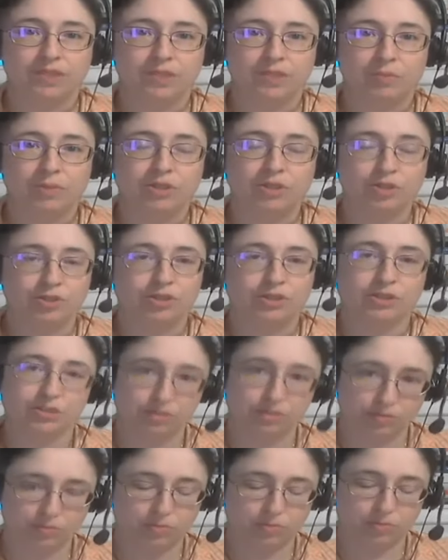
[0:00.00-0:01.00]
which
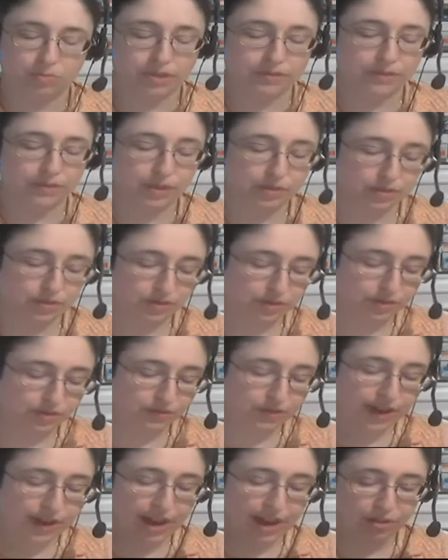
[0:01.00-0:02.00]
is one of the uses
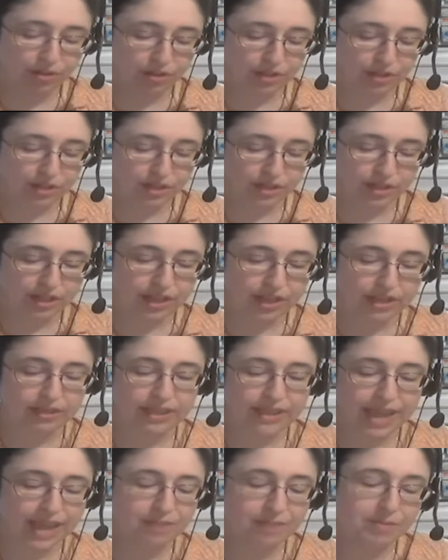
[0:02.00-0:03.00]
for alginate. It
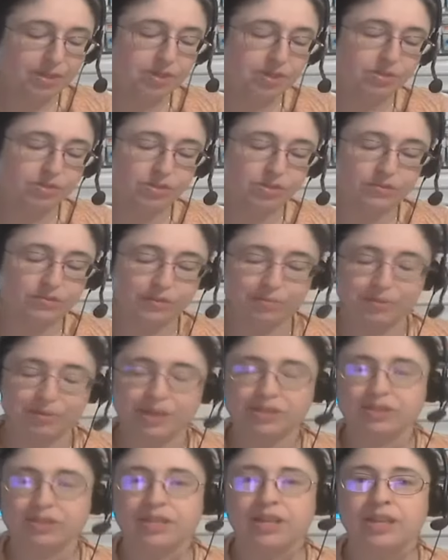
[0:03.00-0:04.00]
can be used for
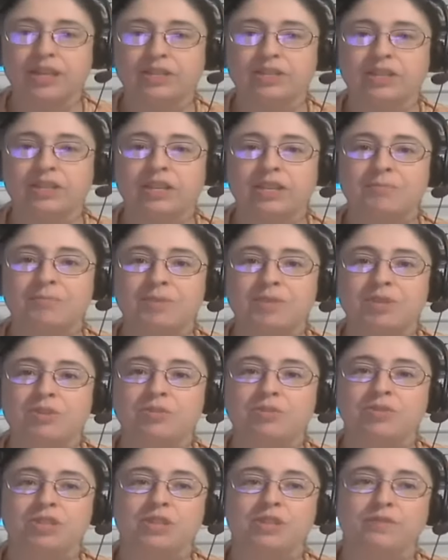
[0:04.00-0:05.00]
prosthetics. It can be
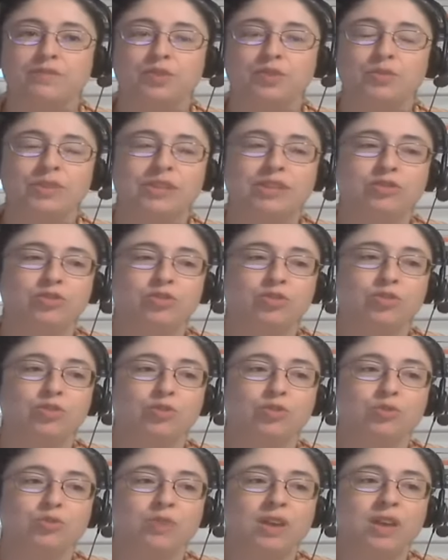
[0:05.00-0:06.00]
used if you need
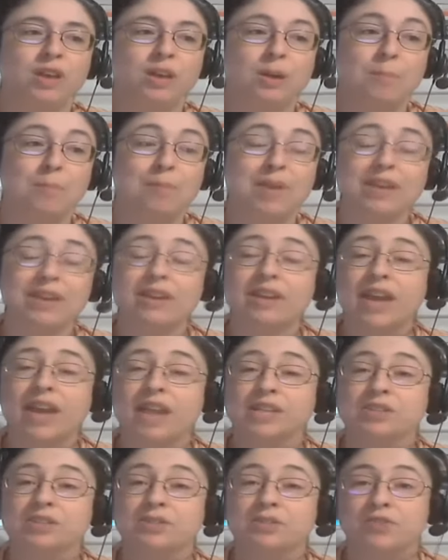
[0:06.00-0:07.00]
to make a
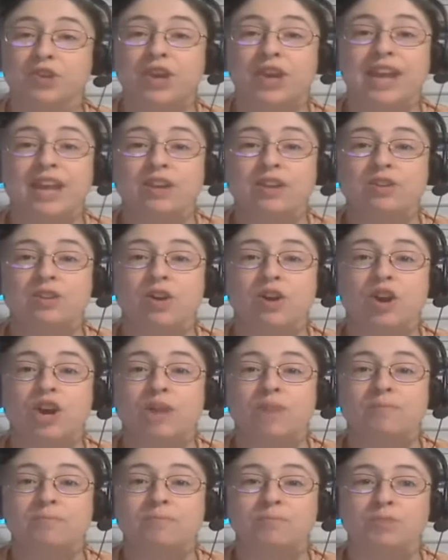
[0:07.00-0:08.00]
cast of your hand or
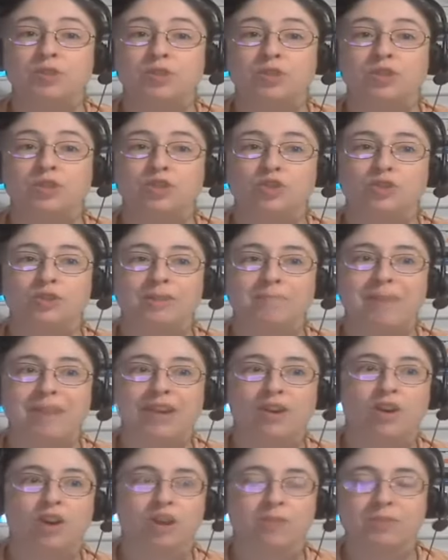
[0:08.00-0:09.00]
arm so that you can
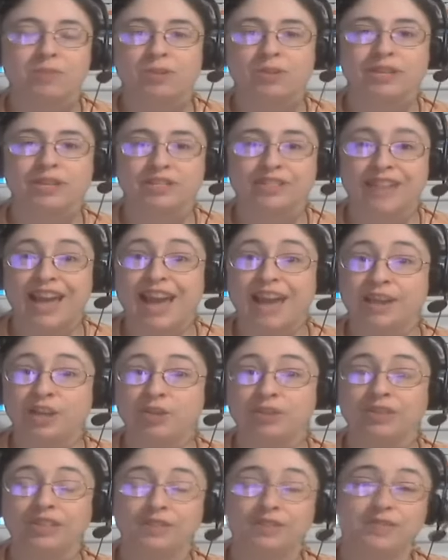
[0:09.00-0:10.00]
make armor that is
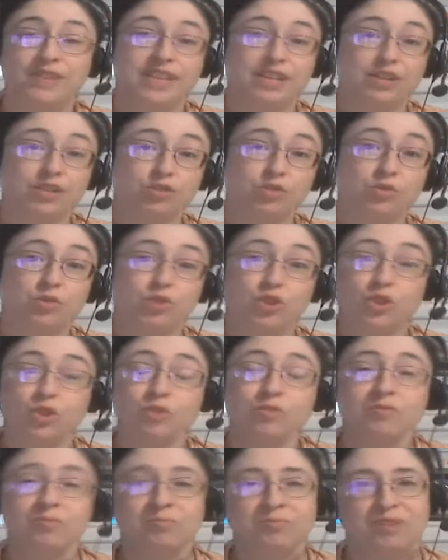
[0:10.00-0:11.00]
accurately fitting to
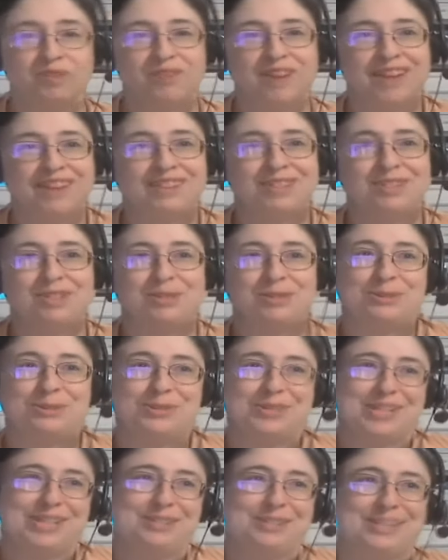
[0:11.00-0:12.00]
you, provided you don't
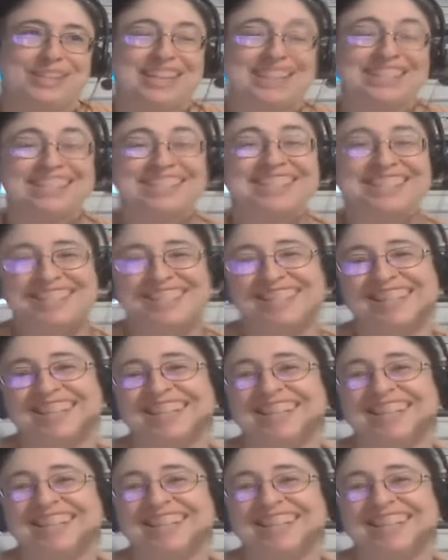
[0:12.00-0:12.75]
change sizes.